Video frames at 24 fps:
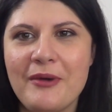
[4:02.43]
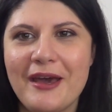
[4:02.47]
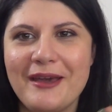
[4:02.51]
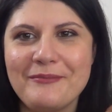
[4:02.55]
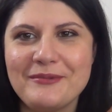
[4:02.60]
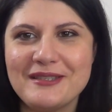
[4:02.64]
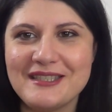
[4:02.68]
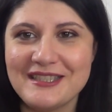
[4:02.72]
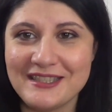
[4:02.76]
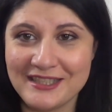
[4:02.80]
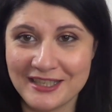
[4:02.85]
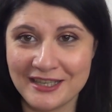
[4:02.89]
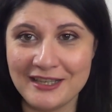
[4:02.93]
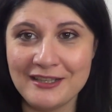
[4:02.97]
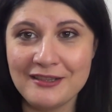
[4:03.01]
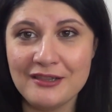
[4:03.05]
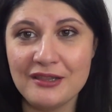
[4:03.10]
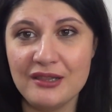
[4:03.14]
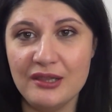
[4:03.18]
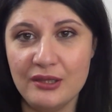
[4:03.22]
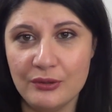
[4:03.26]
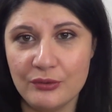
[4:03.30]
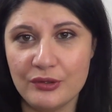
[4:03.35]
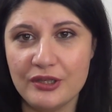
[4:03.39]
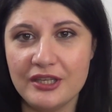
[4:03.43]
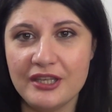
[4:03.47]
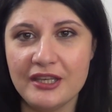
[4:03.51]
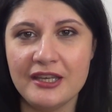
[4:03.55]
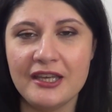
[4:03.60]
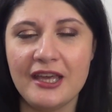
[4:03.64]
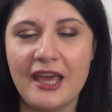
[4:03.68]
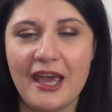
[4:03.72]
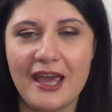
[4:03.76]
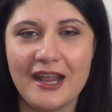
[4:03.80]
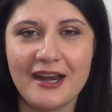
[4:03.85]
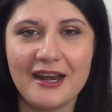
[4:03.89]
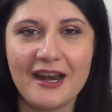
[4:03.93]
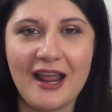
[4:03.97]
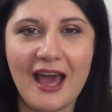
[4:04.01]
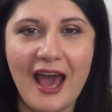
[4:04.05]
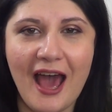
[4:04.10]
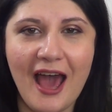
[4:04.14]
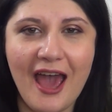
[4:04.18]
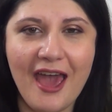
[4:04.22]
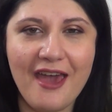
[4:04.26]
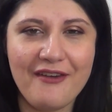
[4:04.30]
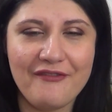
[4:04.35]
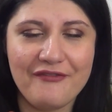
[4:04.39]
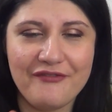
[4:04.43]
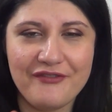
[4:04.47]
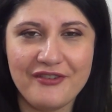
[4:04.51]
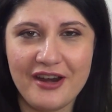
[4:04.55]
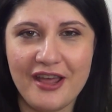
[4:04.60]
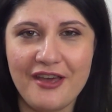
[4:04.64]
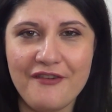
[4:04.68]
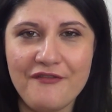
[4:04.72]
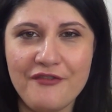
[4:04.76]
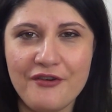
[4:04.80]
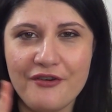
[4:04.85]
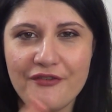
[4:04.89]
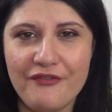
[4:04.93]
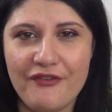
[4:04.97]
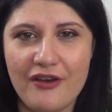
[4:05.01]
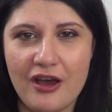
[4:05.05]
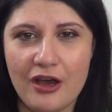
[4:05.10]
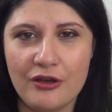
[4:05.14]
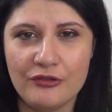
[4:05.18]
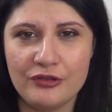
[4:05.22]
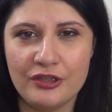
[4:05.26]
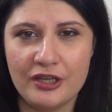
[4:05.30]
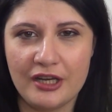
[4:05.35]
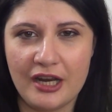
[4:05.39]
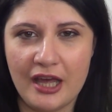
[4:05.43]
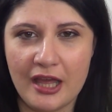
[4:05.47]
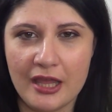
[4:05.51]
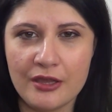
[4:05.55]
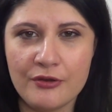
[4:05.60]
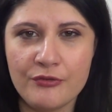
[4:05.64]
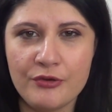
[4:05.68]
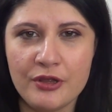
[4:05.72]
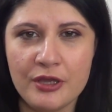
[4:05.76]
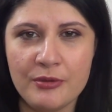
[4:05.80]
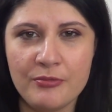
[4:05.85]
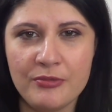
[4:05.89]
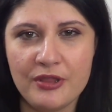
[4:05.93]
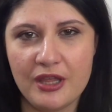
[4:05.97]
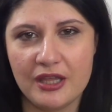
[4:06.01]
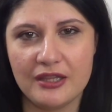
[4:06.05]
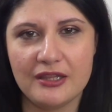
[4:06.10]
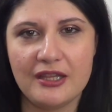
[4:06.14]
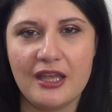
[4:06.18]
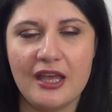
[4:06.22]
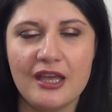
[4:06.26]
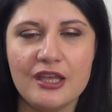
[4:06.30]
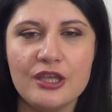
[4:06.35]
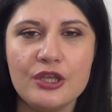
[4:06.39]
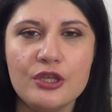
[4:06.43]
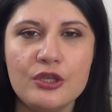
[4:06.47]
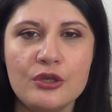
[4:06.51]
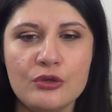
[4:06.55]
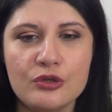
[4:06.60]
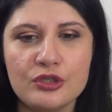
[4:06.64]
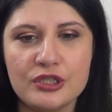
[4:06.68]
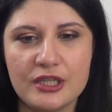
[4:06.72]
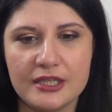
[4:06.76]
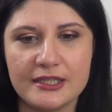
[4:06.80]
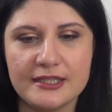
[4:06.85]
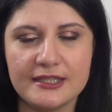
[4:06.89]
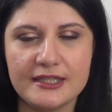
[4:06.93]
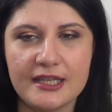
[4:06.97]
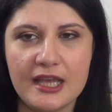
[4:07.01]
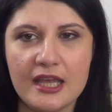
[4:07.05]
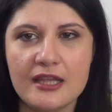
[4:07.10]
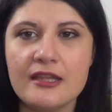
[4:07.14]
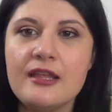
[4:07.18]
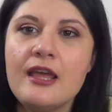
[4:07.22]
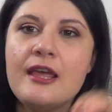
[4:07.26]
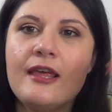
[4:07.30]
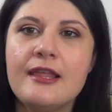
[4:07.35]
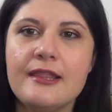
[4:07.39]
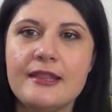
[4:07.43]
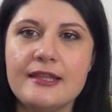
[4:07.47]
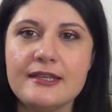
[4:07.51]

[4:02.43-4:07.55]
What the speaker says: I'm still looking and I have never found an eye cream that I used and said